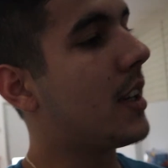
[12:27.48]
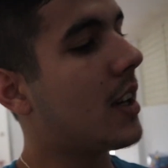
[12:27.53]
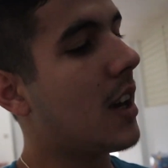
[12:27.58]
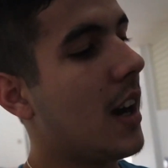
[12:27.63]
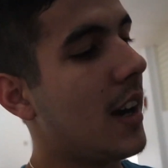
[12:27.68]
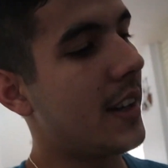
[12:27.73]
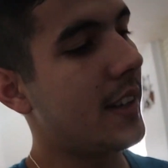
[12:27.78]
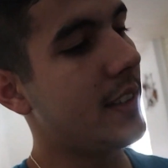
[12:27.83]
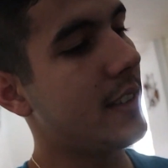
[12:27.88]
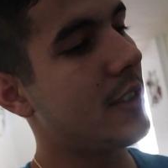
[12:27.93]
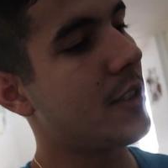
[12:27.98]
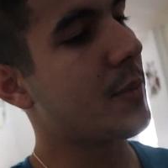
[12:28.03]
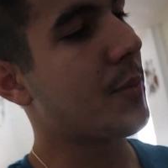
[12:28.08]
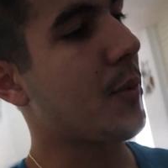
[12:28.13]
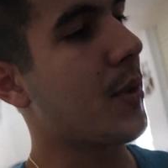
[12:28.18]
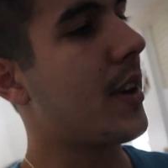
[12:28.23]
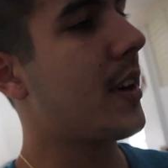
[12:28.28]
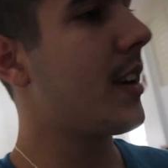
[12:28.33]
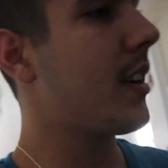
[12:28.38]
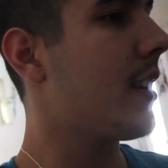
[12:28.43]
cutting the
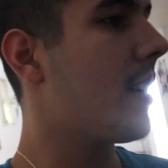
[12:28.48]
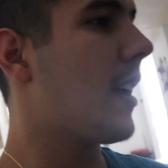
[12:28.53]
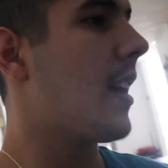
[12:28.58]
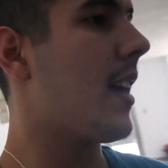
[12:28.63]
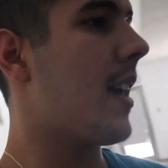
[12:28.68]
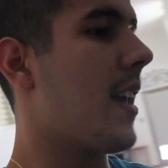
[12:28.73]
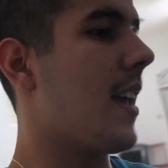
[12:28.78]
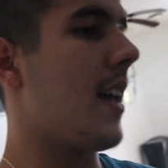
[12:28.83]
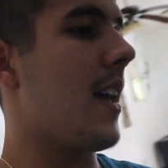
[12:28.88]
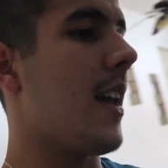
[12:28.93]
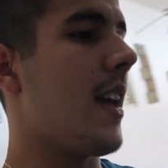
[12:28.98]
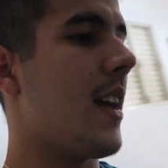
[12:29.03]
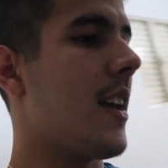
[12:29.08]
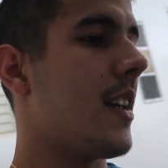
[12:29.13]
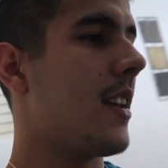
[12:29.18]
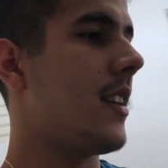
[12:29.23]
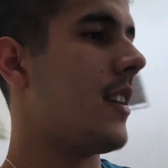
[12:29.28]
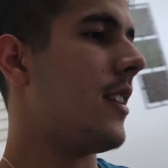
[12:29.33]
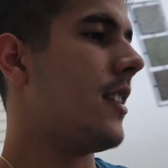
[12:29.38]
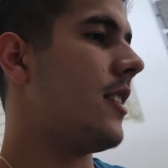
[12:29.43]
spring.
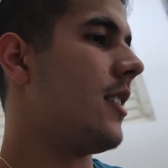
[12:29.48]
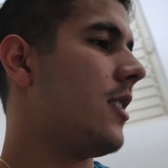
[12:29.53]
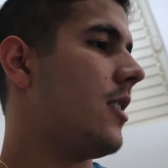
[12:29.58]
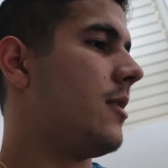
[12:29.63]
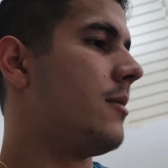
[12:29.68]
And